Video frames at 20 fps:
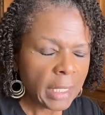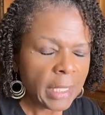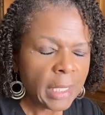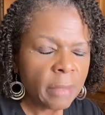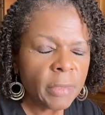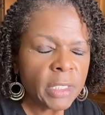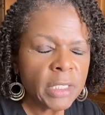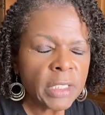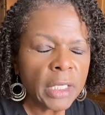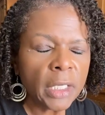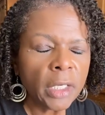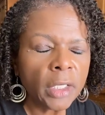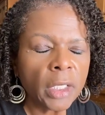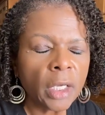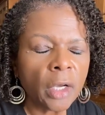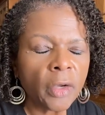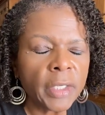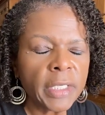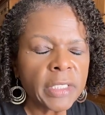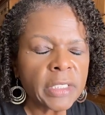Let me tell
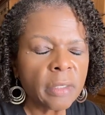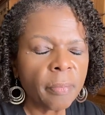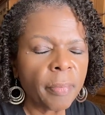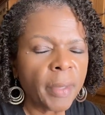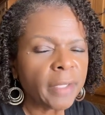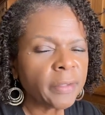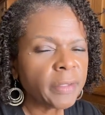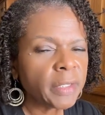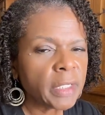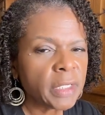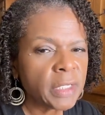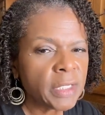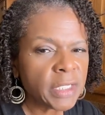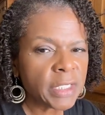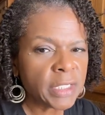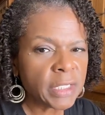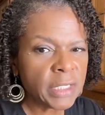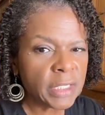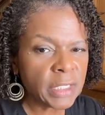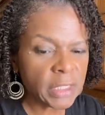y'all, it's about the
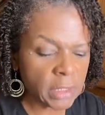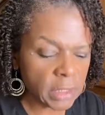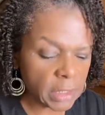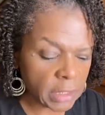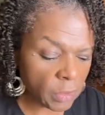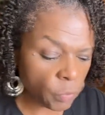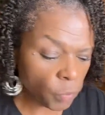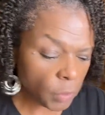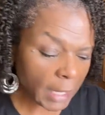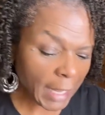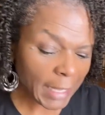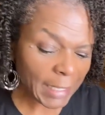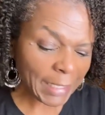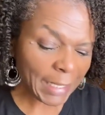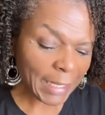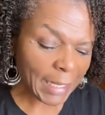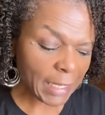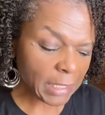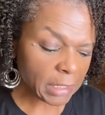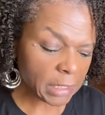consistency. When I
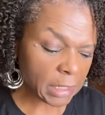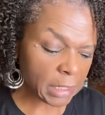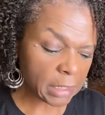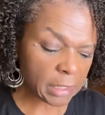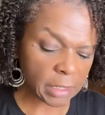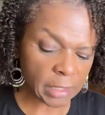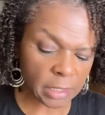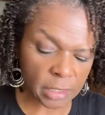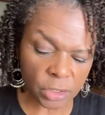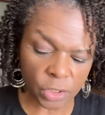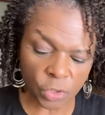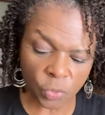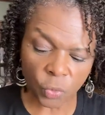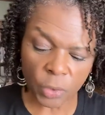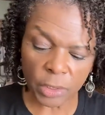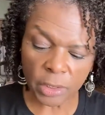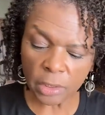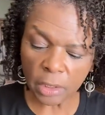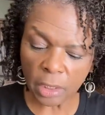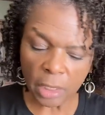can't get this
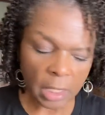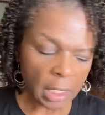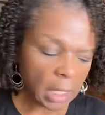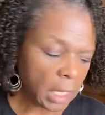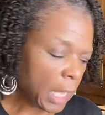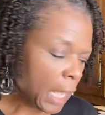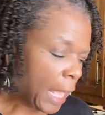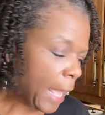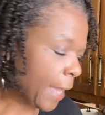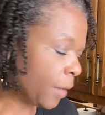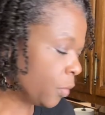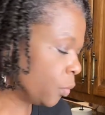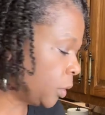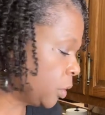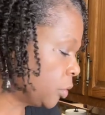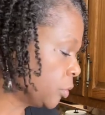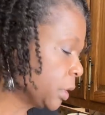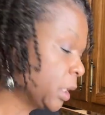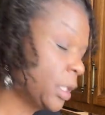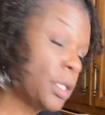one, I
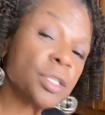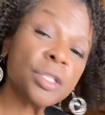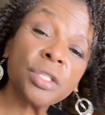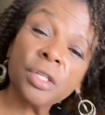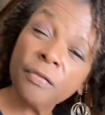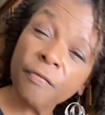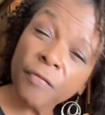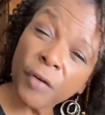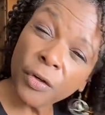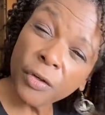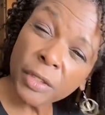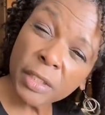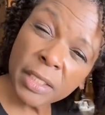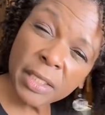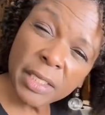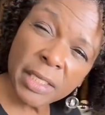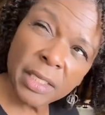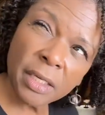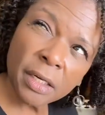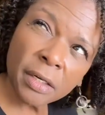will get
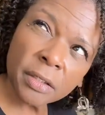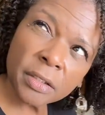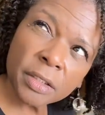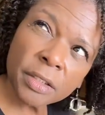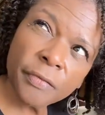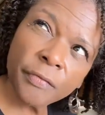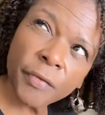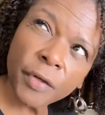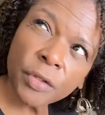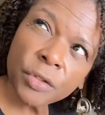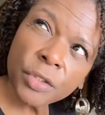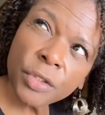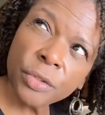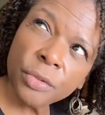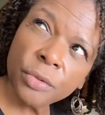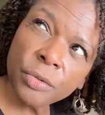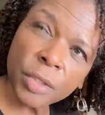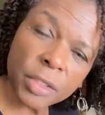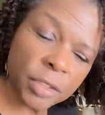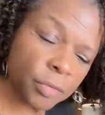Tofurky or
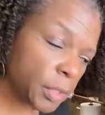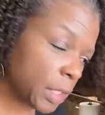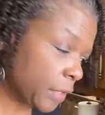Tofurky or